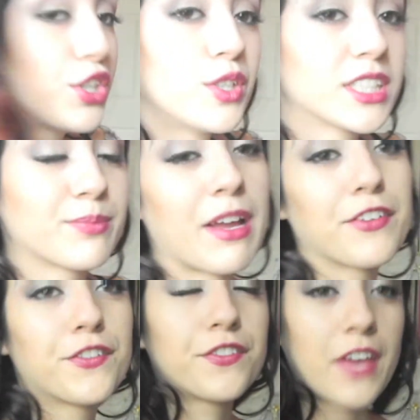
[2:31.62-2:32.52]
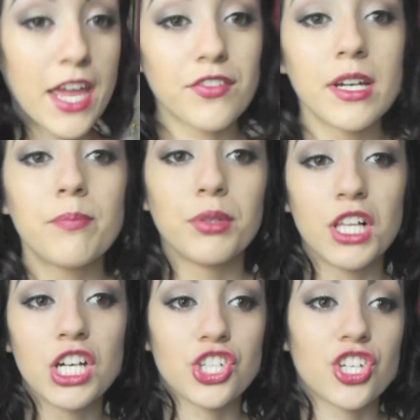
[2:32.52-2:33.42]
use my favorite
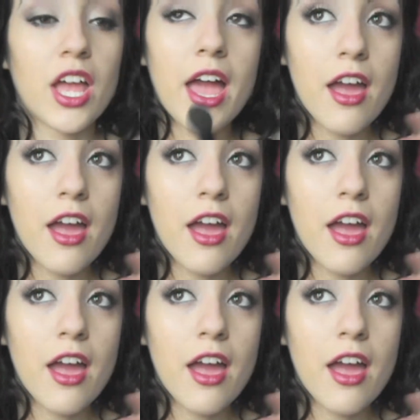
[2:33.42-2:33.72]
blush